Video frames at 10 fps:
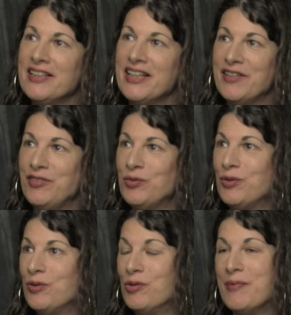and if you
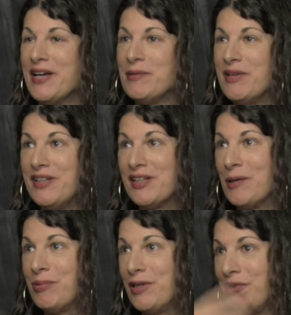Google Maggie McNeill,
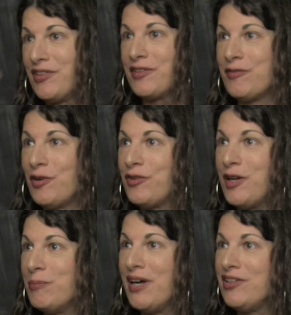I'm pretty much like the first
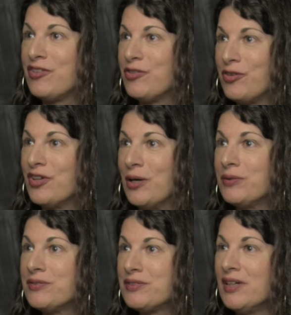10 pages of
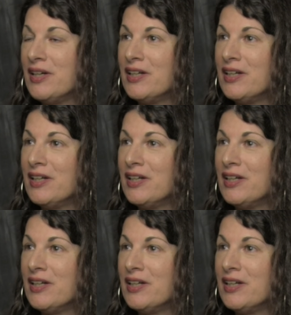results.